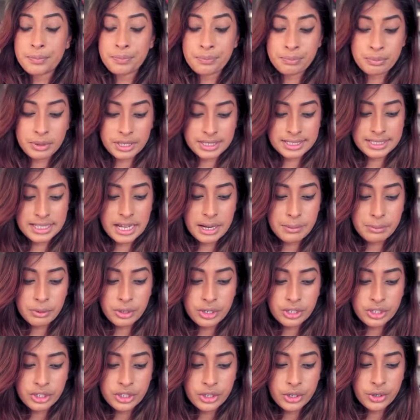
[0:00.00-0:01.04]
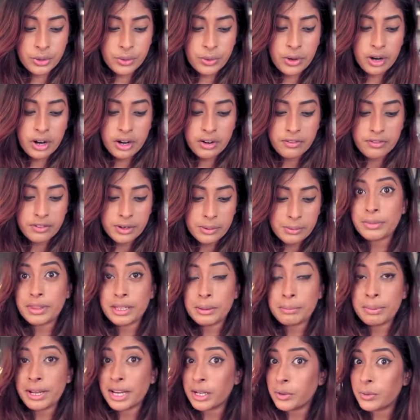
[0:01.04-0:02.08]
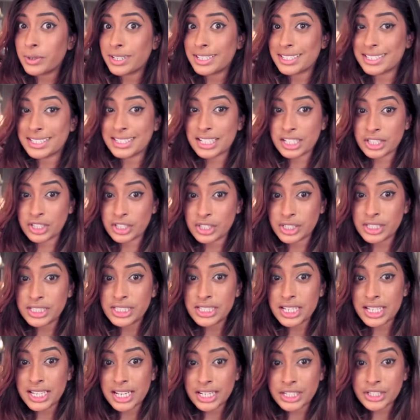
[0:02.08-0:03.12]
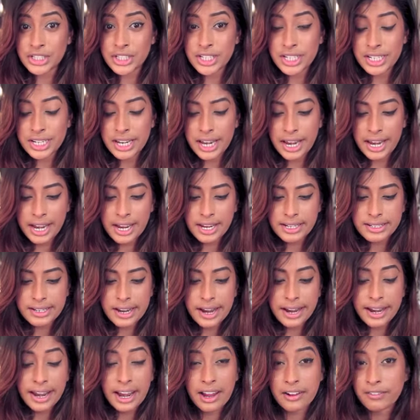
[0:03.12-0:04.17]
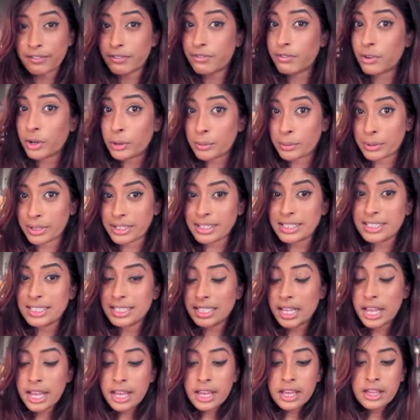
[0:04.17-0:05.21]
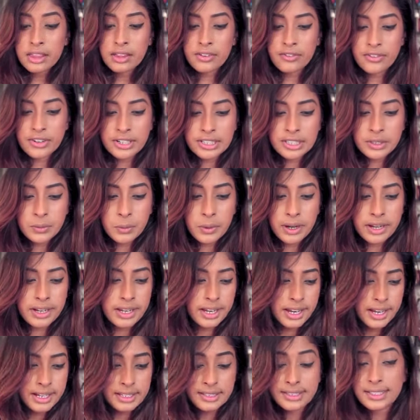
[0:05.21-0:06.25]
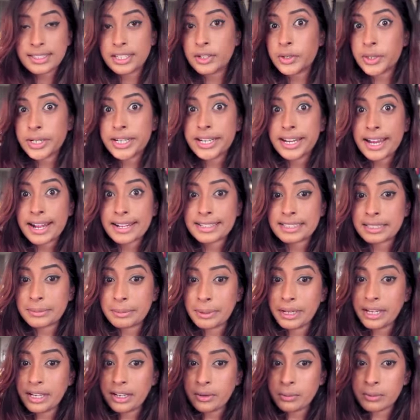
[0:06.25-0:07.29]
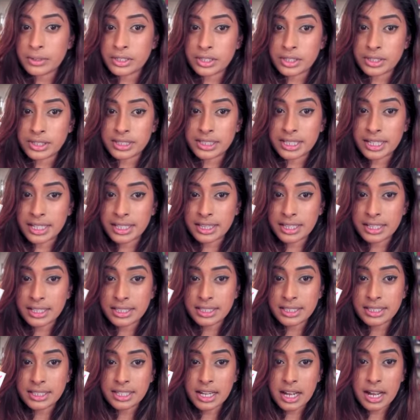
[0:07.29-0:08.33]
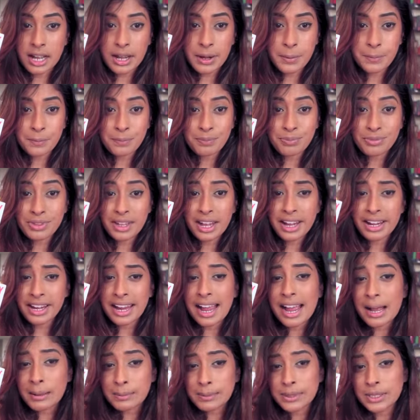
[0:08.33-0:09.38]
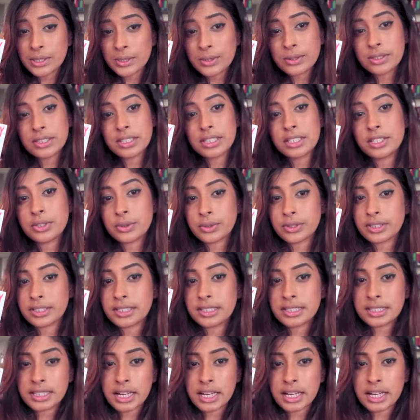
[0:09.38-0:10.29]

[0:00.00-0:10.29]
books I'm going to show you are from the Penguin Essentials collection, and I have 4 books. The first one is The Great Gatsby, which looks like this. I absolutely adore this